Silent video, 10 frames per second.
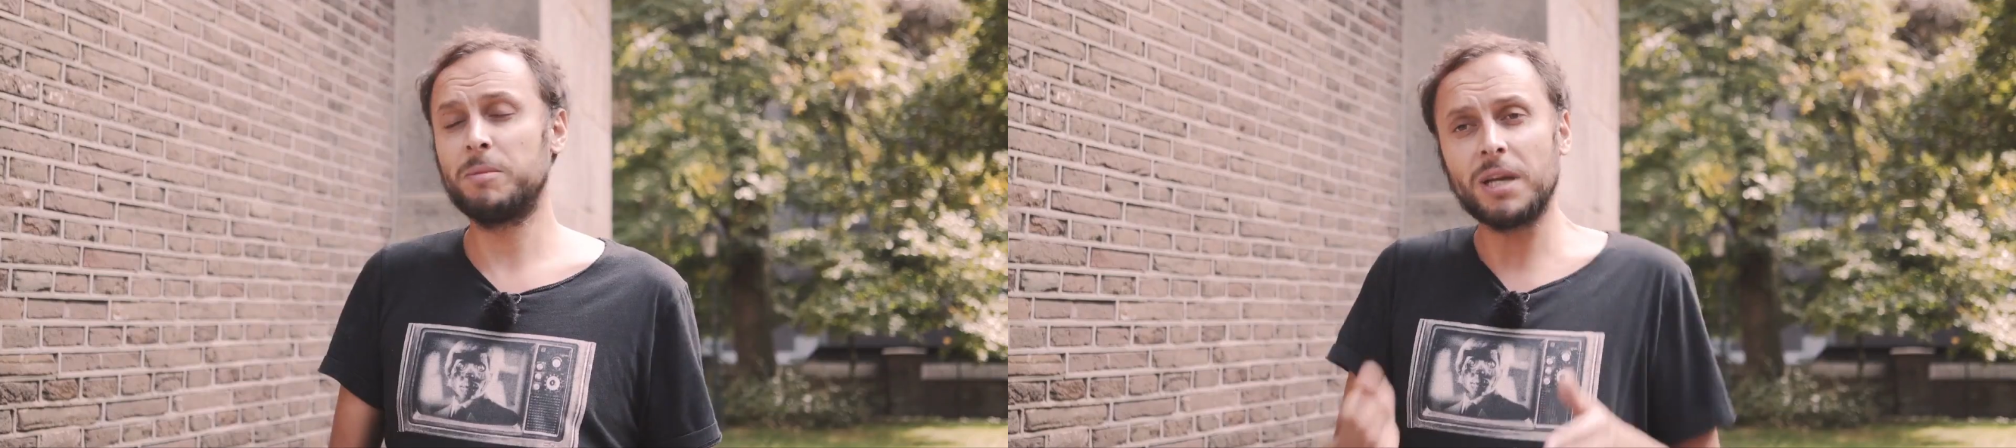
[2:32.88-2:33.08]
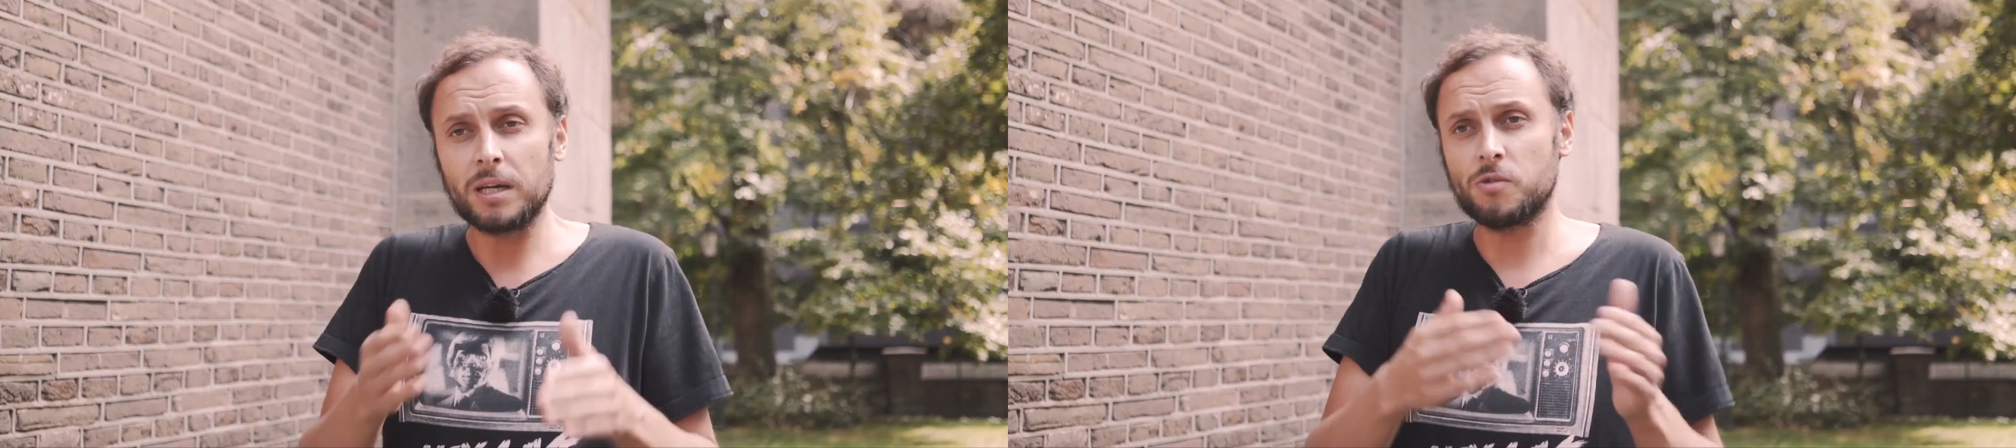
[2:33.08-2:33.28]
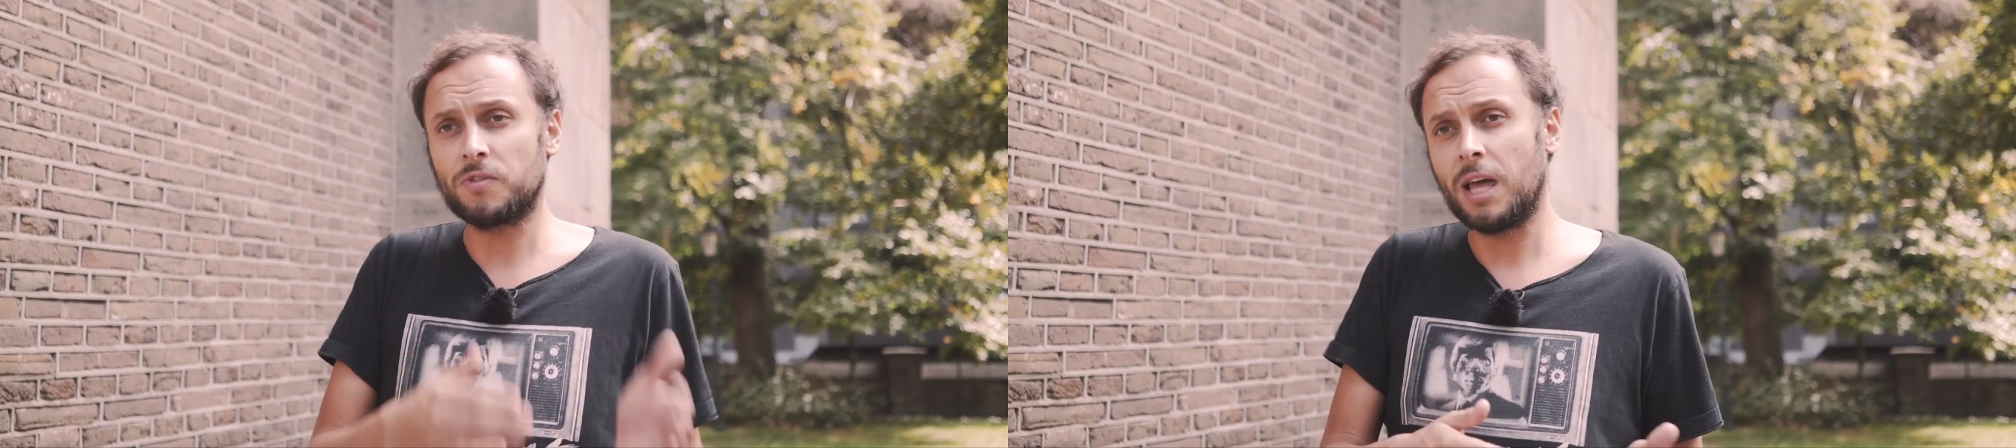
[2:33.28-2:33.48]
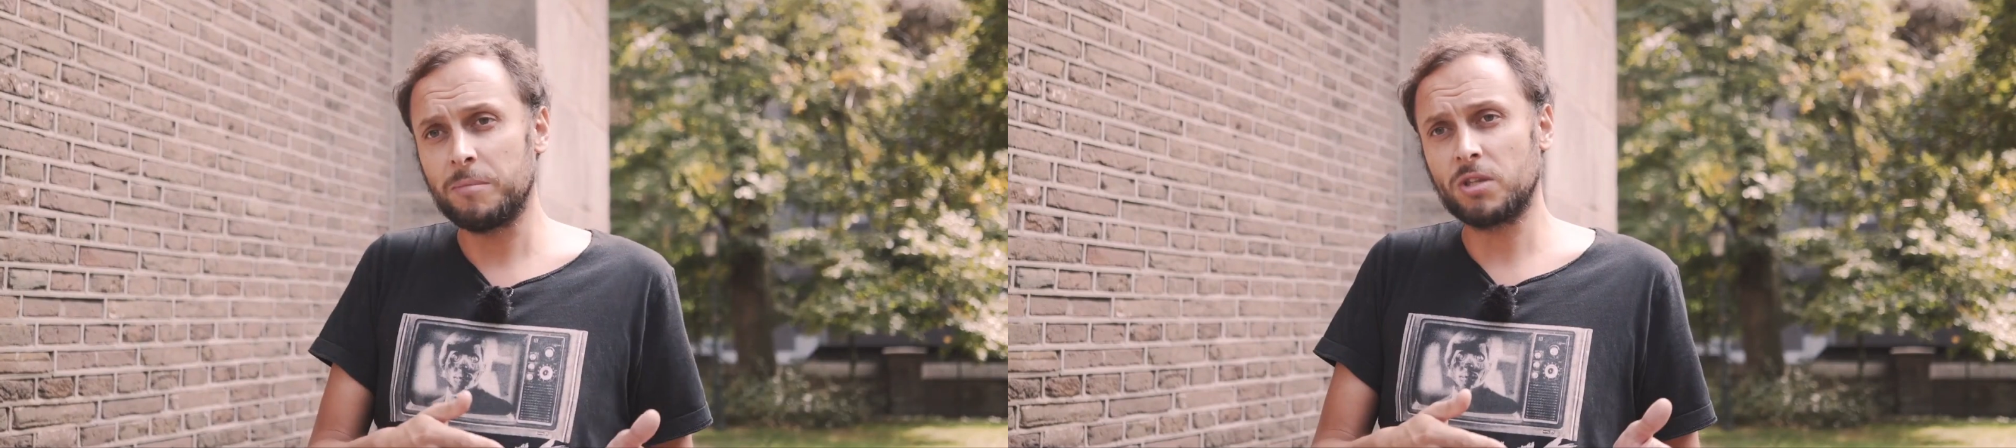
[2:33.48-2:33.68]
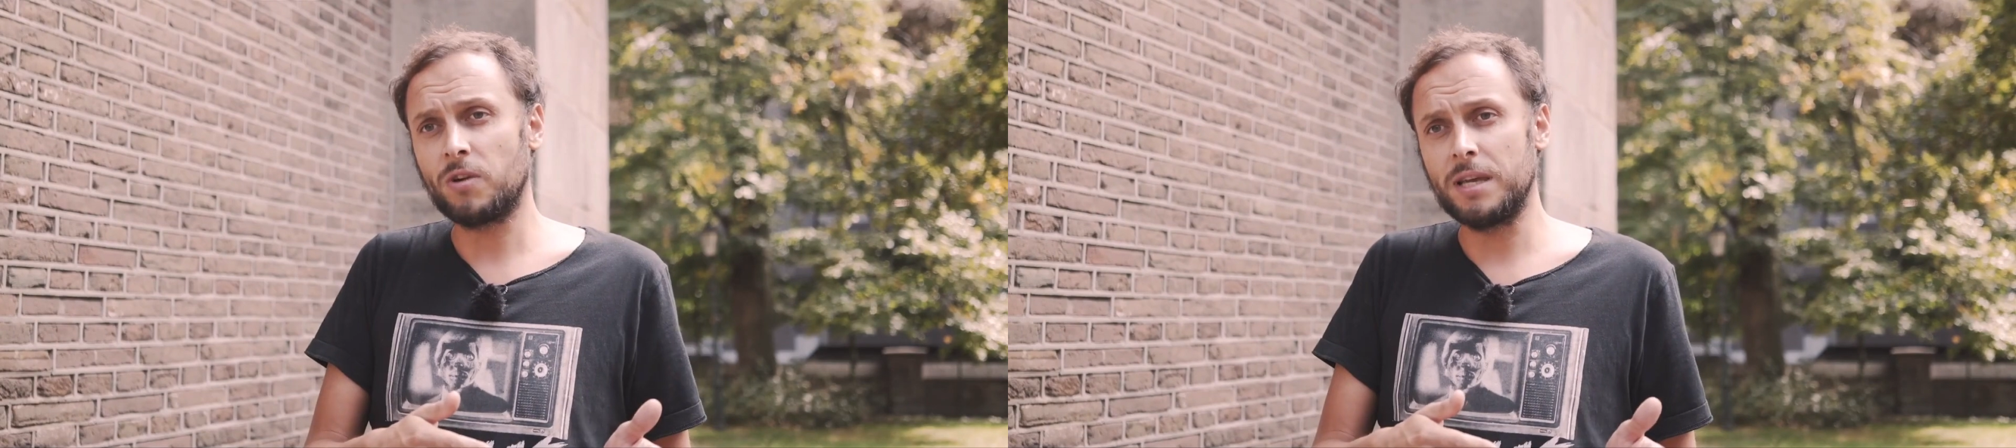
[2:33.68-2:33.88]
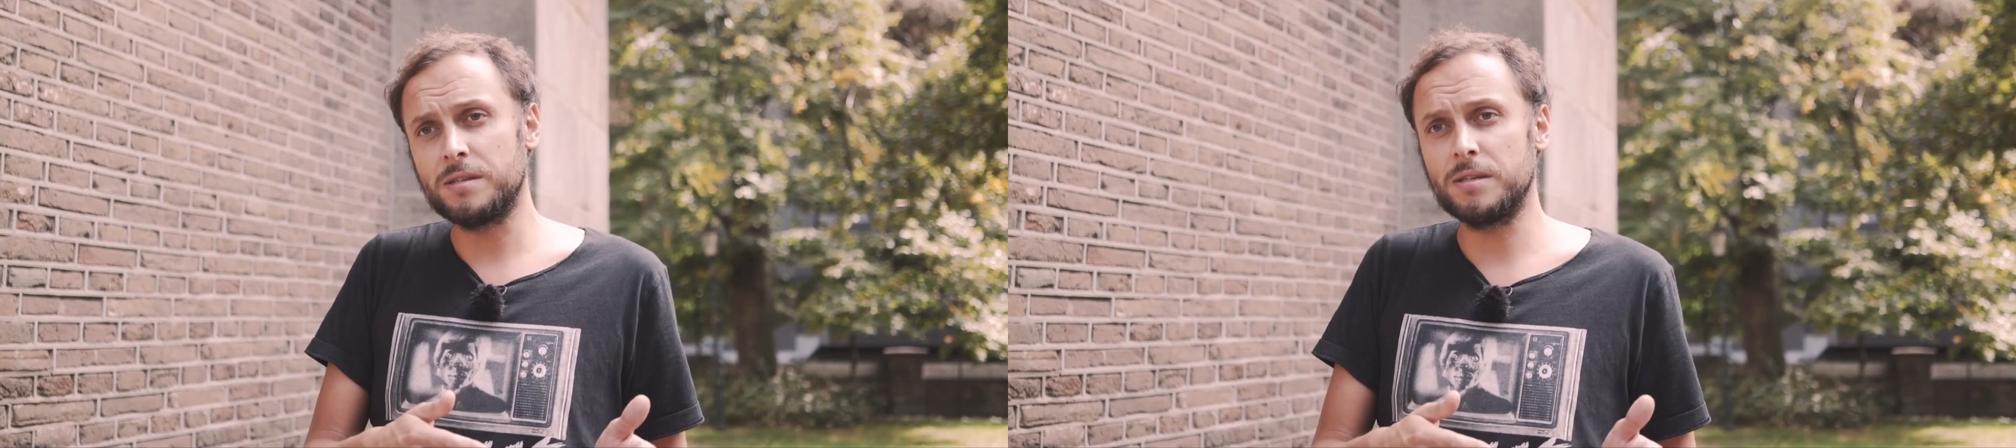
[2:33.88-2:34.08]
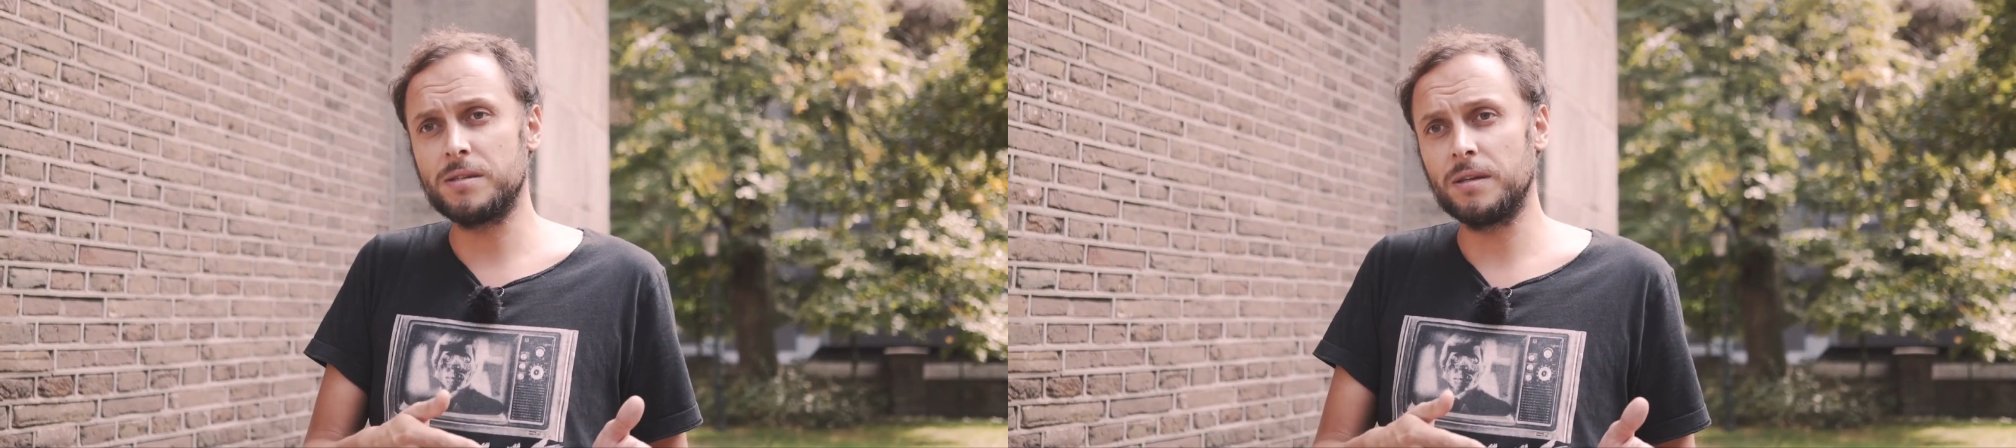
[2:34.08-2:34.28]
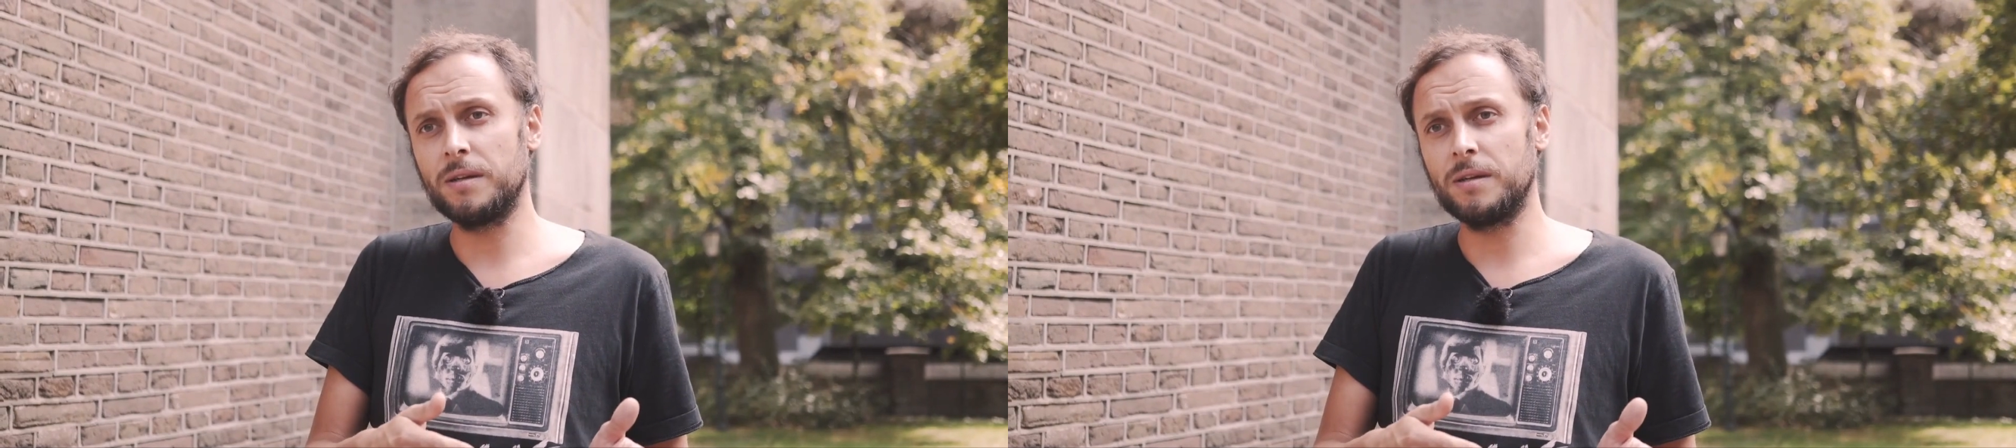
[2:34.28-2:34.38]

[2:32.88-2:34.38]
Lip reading: because of climate crisis,